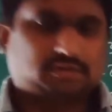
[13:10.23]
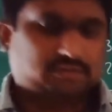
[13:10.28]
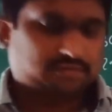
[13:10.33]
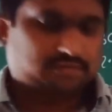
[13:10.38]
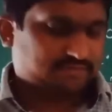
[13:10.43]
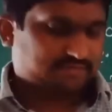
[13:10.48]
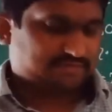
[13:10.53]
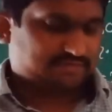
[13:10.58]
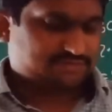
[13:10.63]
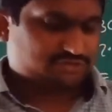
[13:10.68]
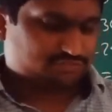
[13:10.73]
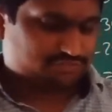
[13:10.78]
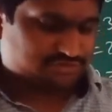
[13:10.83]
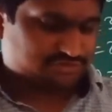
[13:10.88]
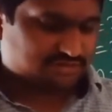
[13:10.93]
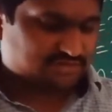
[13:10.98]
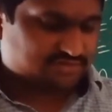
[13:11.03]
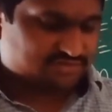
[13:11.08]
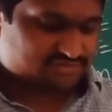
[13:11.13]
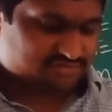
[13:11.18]
we shall
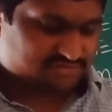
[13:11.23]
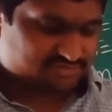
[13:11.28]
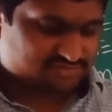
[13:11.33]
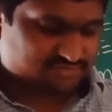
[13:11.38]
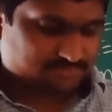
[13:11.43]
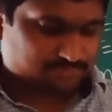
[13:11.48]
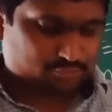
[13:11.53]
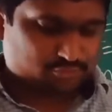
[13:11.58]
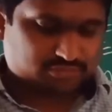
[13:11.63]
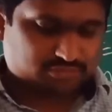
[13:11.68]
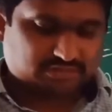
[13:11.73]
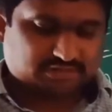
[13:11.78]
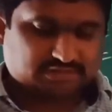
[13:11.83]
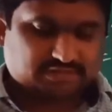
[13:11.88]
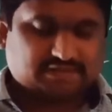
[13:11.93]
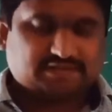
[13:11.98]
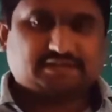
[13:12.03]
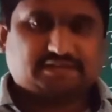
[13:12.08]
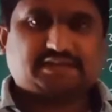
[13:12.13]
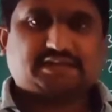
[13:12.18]
discuss about the
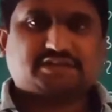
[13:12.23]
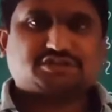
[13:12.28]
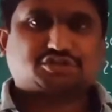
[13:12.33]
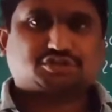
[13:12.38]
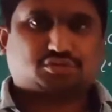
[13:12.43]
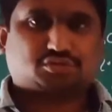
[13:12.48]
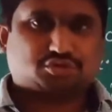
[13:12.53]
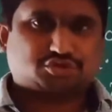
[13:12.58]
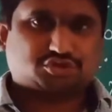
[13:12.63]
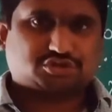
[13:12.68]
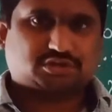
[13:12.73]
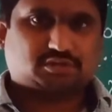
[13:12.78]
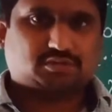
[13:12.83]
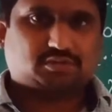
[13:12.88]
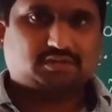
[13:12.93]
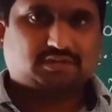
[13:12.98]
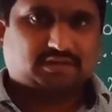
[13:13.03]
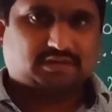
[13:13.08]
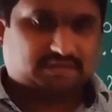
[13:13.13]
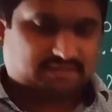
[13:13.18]
in-text question
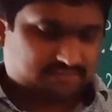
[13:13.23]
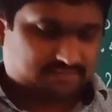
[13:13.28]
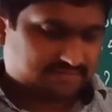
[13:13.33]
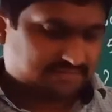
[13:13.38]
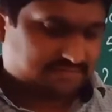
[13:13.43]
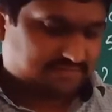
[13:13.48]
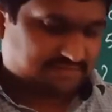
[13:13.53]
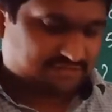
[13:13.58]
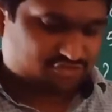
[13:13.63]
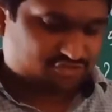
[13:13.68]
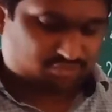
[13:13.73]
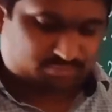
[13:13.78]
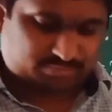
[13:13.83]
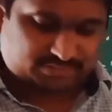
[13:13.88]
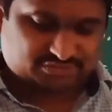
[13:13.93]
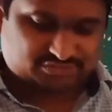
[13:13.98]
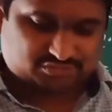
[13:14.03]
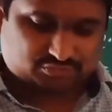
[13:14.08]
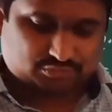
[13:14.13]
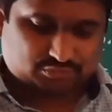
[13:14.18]
in that next page
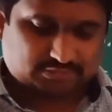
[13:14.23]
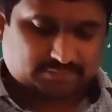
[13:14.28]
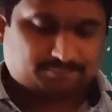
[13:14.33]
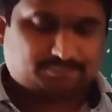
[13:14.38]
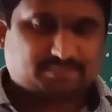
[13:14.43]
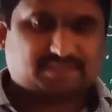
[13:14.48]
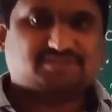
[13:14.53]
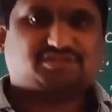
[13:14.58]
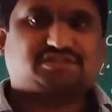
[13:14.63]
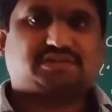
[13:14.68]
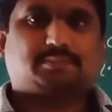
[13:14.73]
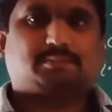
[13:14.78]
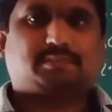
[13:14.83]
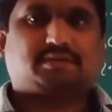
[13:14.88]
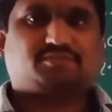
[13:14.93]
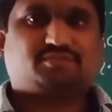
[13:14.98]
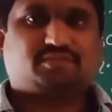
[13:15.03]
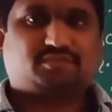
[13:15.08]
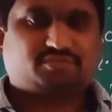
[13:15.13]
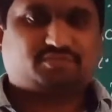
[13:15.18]
only, page number
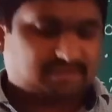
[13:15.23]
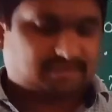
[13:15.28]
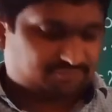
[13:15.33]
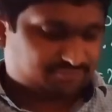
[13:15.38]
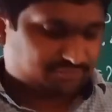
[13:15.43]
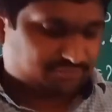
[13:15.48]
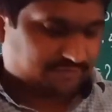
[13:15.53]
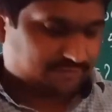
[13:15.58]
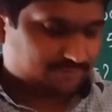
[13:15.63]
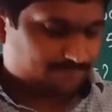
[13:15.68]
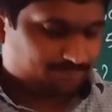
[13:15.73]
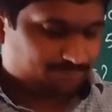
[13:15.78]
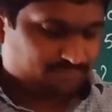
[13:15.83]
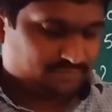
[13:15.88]
55.